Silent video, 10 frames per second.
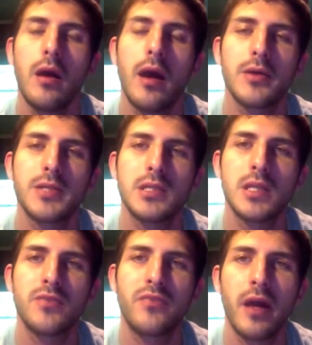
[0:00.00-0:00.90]
Allison
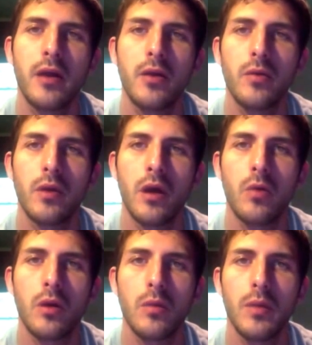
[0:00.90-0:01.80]
says, "Flattery will not
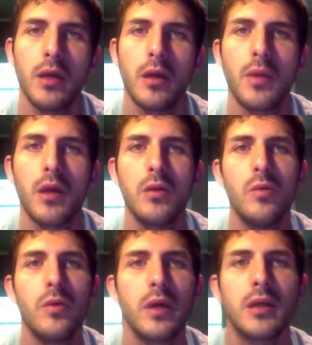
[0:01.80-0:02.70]
work on me, young man. You
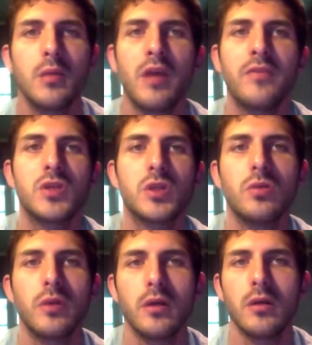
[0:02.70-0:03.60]
will get them after
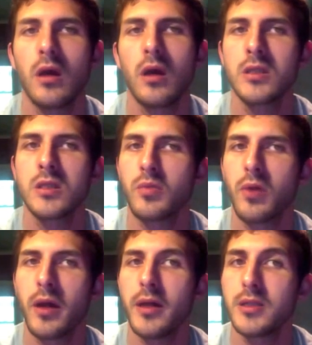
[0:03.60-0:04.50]
school at your
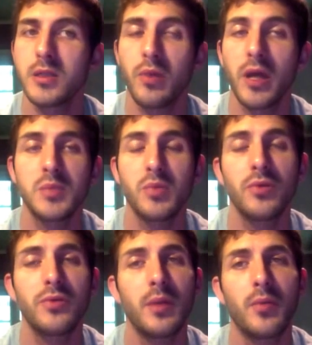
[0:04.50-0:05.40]
surprise
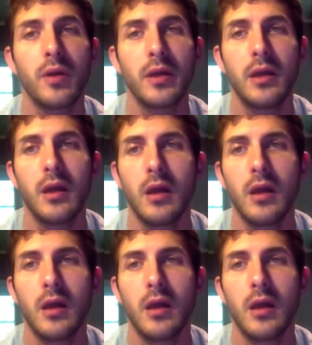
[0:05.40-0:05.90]
birthday party."